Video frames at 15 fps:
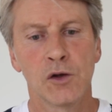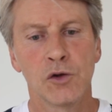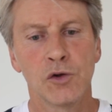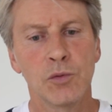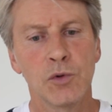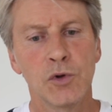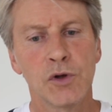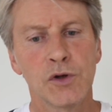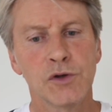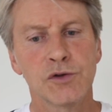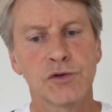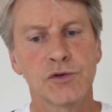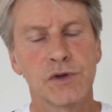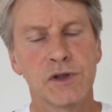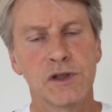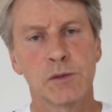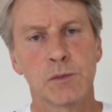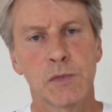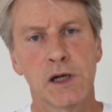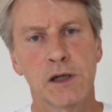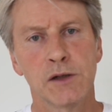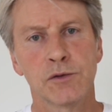You will learn to treat the
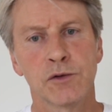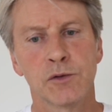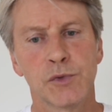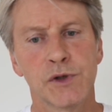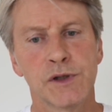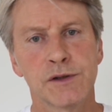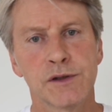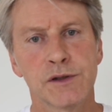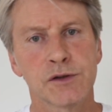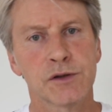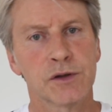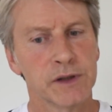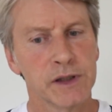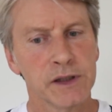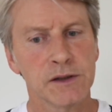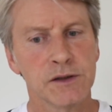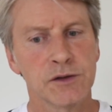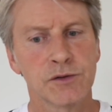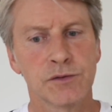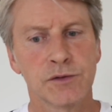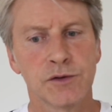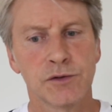myofascial bridges connected
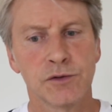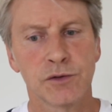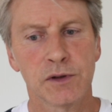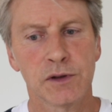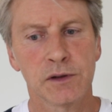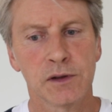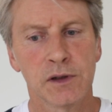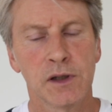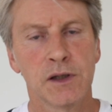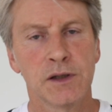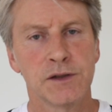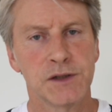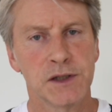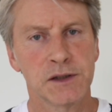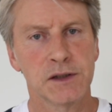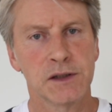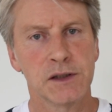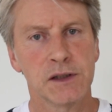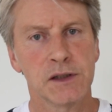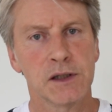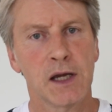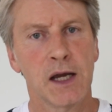to the dura
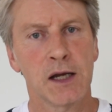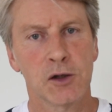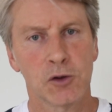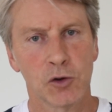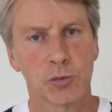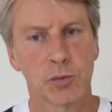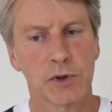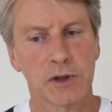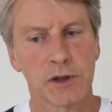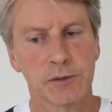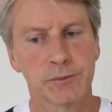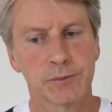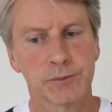gently and globally,